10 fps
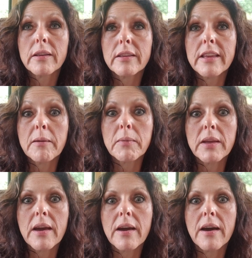get
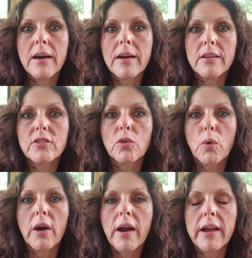me to
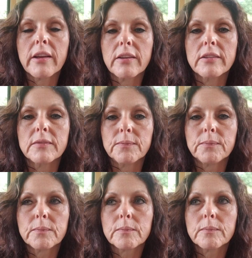where I could
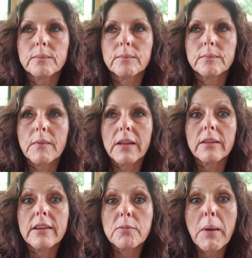at
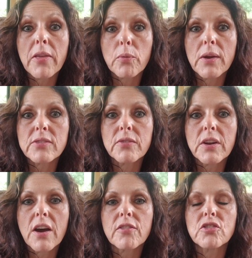least pay the rest of it
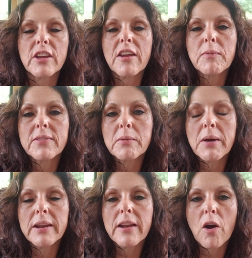off. She gave me some
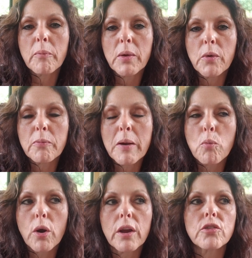money to help me with my
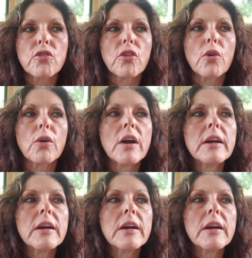mortgage. So